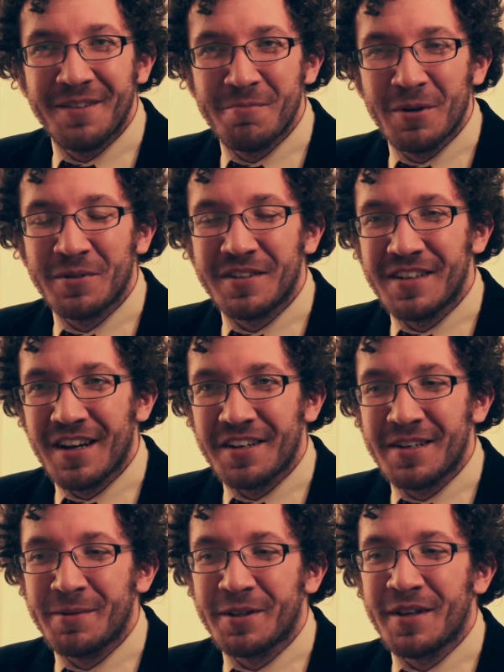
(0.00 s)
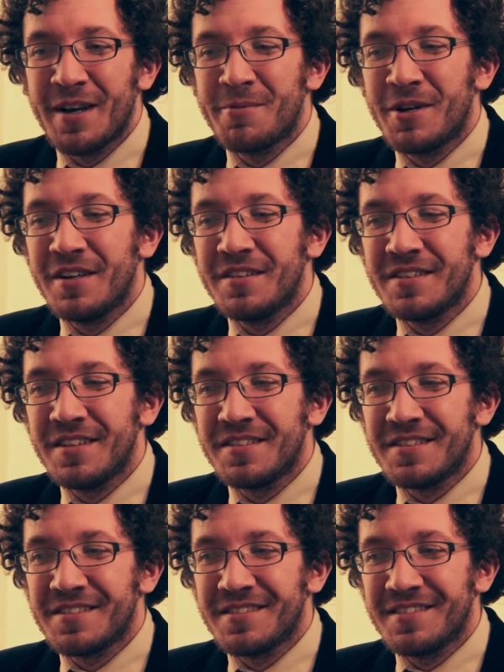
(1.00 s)
at most academic libraries,
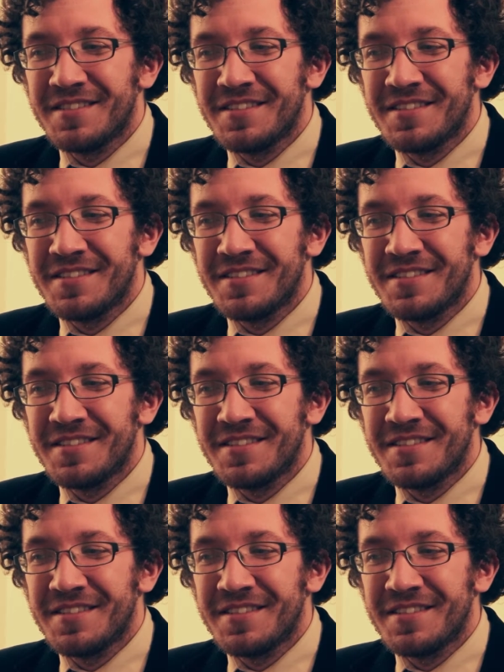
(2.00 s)
it's